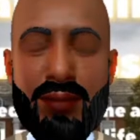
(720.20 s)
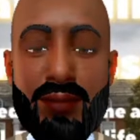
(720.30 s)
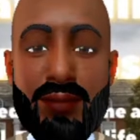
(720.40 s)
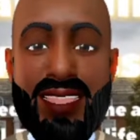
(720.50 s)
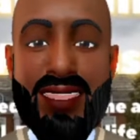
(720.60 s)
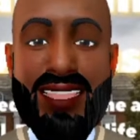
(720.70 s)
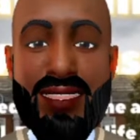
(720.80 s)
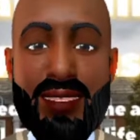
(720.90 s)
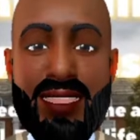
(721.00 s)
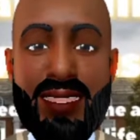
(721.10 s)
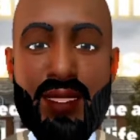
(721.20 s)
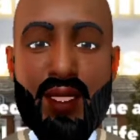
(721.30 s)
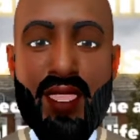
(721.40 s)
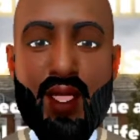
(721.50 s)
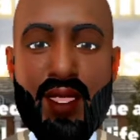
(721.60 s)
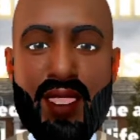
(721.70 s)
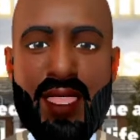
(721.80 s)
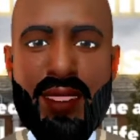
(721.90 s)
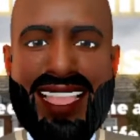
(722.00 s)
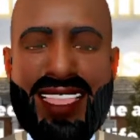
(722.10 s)
An entity can become a
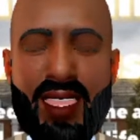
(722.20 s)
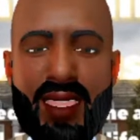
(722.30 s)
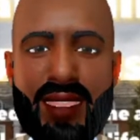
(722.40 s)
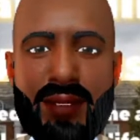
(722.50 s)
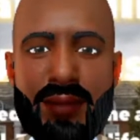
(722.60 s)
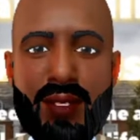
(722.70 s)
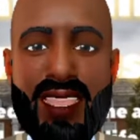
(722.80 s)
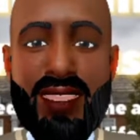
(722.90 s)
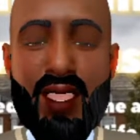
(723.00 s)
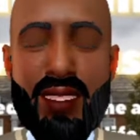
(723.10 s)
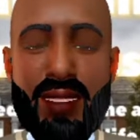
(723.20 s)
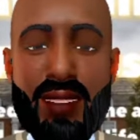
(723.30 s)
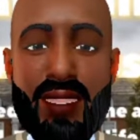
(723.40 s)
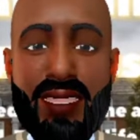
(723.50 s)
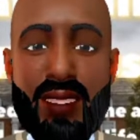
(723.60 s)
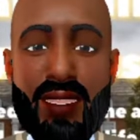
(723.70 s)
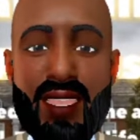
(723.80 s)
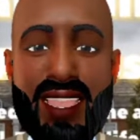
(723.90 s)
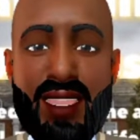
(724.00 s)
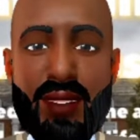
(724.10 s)
parent by purchasing the
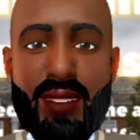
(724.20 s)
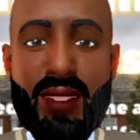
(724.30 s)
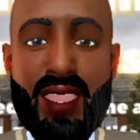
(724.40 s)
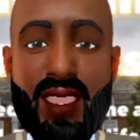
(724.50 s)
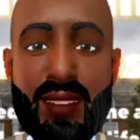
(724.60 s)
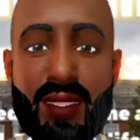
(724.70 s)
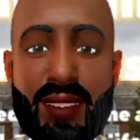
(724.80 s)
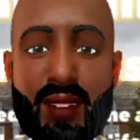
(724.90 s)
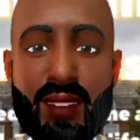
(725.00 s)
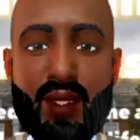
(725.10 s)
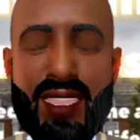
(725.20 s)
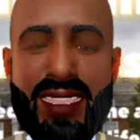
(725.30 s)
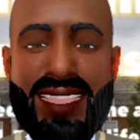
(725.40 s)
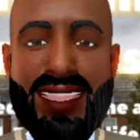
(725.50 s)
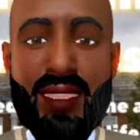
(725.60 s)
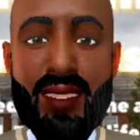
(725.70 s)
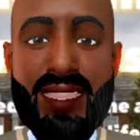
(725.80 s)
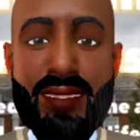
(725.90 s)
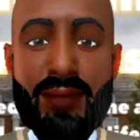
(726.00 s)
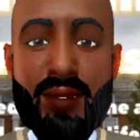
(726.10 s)
shares of the subsidiary
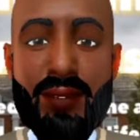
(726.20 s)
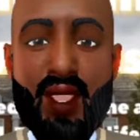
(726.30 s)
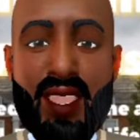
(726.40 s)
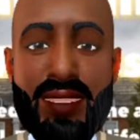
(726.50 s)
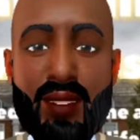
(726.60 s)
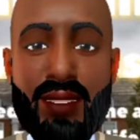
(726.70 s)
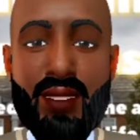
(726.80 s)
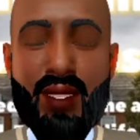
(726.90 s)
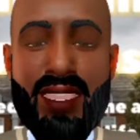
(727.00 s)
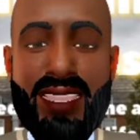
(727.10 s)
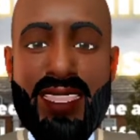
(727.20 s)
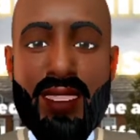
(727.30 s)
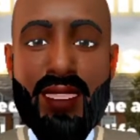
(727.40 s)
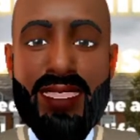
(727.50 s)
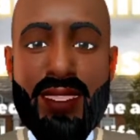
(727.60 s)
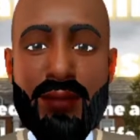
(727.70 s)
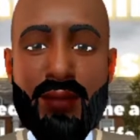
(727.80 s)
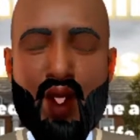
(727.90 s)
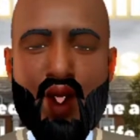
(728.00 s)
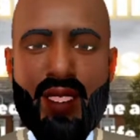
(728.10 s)
from the subsidiary
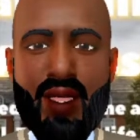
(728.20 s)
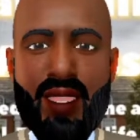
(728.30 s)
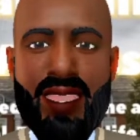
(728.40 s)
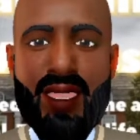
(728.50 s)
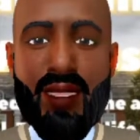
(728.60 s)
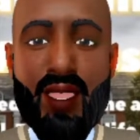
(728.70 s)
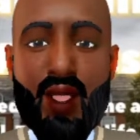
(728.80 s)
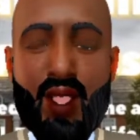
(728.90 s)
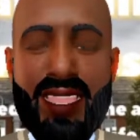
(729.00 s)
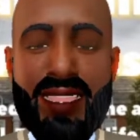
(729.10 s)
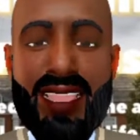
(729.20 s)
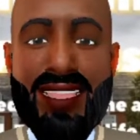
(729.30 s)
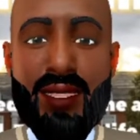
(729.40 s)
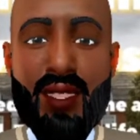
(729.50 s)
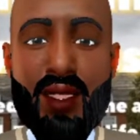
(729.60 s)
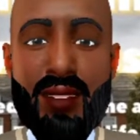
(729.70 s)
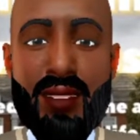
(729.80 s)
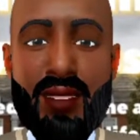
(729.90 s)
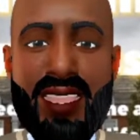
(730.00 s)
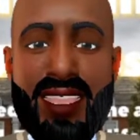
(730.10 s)
or from a third party that owns the
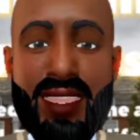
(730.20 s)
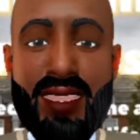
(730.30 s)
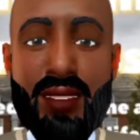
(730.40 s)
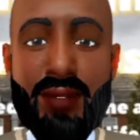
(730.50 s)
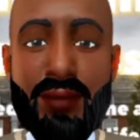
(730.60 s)
shares.